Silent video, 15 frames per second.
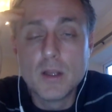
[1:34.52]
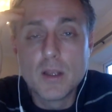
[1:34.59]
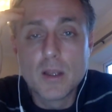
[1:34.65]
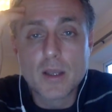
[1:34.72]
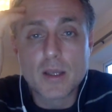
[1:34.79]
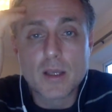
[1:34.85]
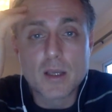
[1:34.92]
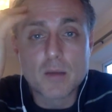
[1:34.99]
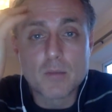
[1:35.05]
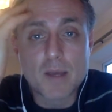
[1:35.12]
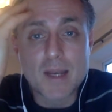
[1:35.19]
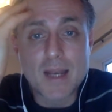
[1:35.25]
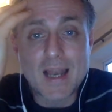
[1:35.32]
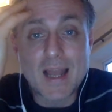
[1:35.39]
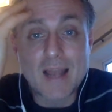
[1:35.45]

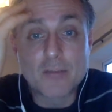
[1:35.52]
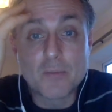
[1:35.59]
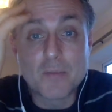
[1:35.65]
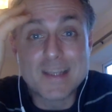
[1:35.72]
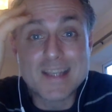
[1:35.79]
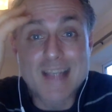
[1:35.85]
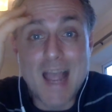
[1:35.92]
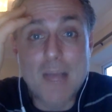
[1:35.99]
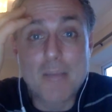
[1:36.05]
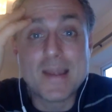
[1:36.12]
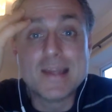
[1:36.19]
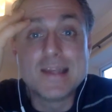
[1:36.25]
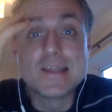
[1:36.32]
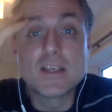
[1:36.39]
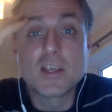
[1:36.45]
And it lets me tap
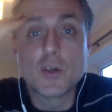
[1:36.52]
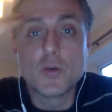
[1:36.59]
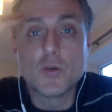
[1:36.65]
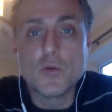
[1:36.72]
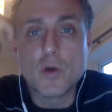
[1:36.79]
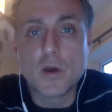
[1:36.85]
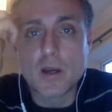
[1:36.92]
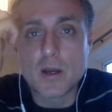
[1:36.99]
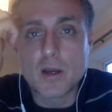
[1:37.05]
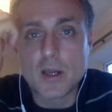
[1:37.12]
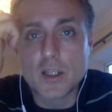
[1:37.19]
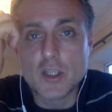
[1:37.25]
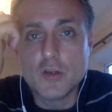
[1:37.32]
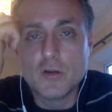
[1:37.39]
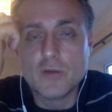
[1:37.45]
into a
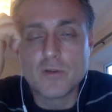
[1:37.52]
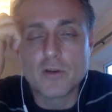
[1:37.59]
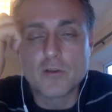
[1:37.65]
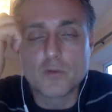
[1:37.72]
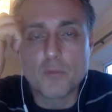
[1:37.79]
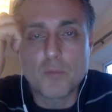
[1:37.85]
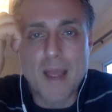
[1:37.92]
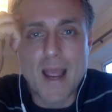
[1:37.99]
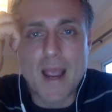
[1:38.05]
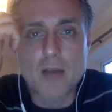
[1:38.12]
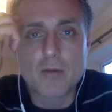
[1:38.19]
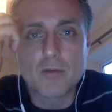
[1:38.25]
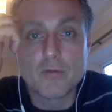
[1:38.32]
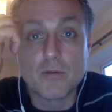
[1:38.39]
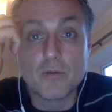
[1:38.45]
universal
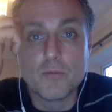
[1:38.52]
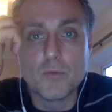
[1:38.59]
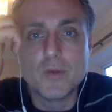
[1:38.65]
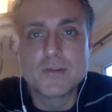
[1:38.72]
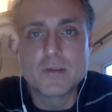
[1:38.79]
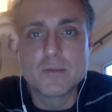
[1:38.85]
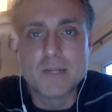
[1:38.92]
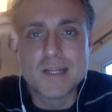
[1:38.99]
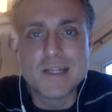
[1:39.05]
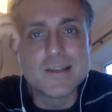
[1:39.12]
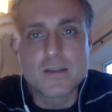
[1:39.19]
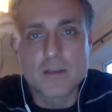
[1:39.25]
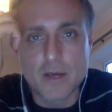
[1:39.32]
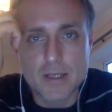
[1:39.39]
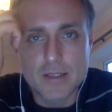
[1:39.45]
power of wisdom and
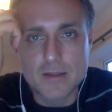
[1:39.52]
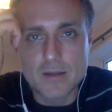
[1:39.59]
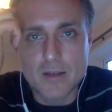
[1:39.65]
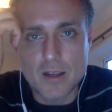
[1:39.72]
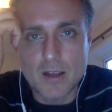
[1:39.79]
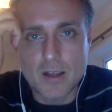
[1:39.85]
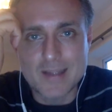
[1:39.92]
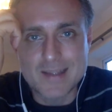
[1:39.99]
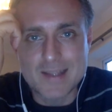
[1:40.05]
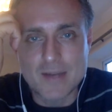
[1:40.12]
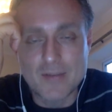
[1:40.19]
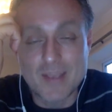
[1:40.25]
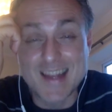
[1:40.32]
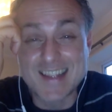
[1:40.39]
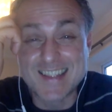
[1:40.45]
insight instead
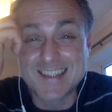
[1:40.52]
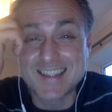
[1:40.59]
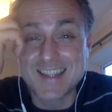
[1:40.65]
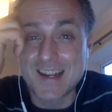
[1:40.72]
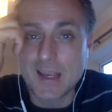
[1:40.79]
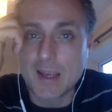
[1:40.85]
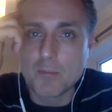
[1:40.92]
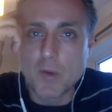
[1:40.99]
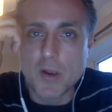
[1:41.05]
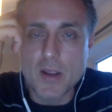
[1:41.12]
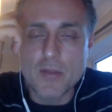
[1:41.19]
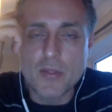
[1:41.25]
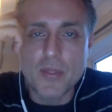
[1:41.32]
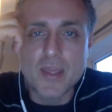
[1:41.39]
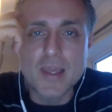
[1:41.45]
of getting stuck in my
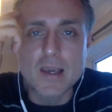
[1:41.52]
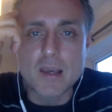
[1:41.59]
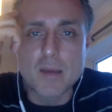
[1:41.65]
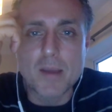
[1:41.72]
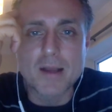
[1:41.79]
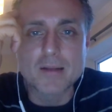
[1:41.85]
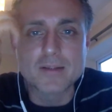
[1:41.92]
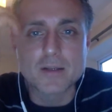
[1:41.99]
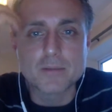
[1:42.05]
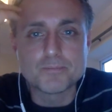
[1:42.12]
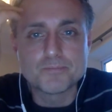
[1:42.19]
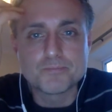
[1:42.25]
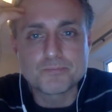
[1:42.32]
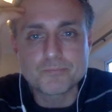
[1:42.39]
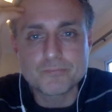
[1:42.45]
own thinking about it.
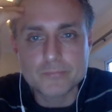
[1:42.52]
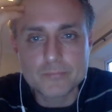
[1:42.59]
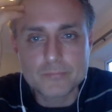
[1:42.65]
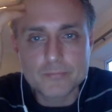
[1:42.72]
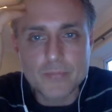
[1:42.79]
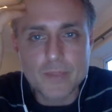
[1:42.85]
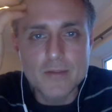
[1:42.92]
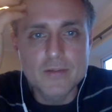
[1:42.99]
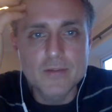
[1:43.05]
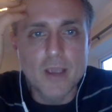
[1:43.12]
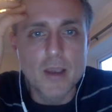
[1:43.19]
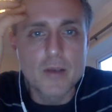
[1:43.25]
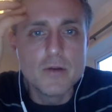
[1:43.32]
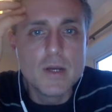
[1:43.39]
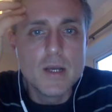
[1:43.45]

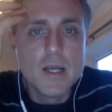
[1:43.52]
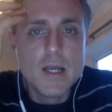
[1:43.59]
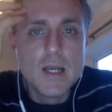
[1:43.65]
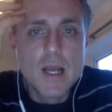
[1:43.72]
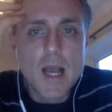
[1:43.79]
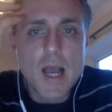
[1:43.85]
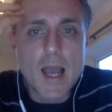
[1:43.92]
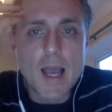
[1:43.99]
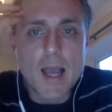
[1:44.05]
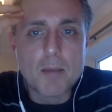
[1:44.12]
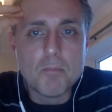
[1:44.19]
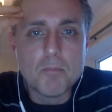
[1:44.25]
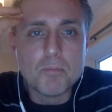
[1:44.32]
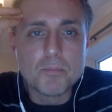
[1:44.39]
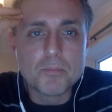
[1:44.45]
So
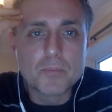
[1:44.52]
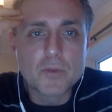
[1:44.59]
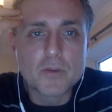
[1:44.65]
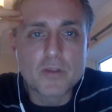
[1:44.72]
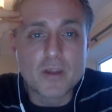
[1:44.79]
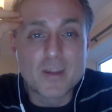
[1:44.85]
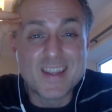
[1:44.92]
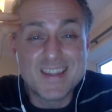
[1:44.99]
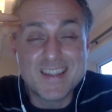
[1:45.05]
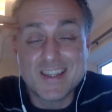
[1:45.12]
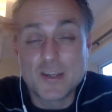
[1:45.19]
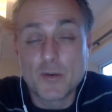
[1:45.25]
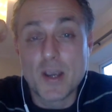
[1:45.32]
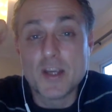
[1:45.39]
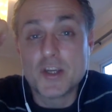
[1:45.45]
the
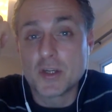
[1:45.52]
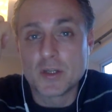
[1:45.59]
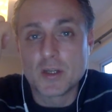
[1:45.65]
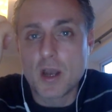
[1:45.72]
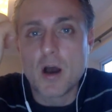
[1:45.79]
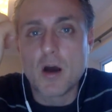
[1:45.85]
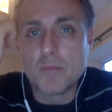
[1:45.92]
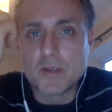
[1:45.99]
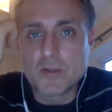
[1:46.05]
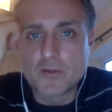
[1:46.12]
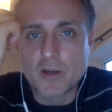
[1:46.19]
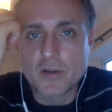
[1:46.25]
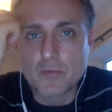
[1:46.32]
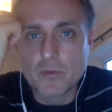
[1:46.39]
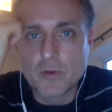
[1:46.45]
situation can't be
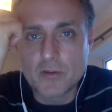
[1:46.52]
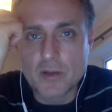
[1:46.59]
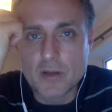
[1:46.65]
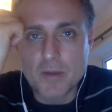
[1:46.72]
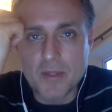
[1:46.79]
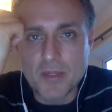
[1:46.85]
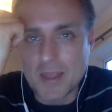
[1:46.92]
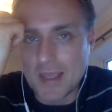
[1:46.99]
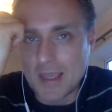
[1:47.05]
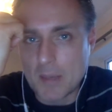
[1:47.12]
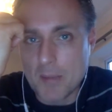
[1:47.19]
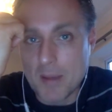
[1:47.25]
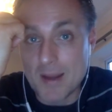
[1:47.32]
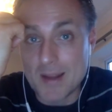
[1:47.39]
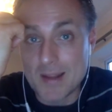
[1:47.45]
stressful. It's only my thinking
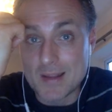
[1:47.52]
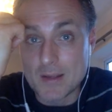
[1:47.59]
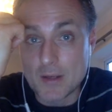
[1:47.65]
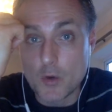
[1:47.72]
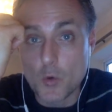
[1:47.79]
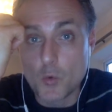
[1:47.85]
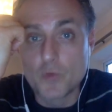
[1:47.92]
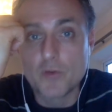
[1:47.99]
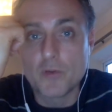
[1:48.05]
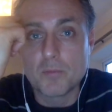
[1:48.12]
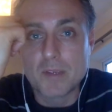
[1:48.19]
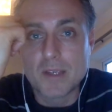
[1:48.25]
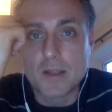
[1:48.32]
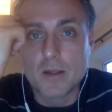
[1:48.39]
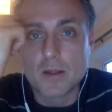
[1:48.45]
about it that causes
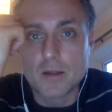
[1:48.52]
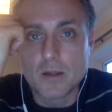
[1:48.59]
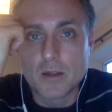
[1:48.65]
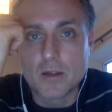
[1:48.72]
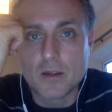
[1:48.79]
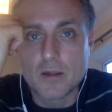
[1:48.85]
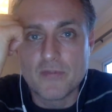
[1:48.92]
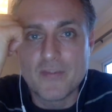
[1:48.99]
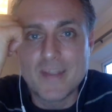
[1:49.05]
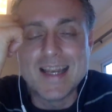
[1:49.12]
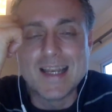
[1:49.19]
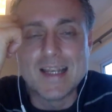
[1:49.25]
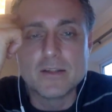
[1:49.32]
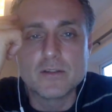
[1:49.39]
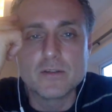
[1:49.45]
me the
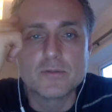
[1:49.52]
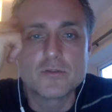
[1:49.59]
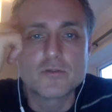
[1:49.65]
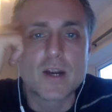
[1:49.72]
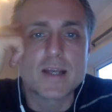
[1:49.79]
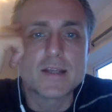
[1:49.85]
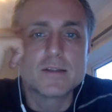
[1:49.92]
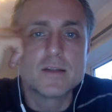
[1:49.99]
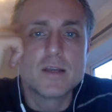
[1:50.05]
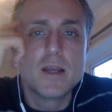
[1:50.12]
feelings of stress.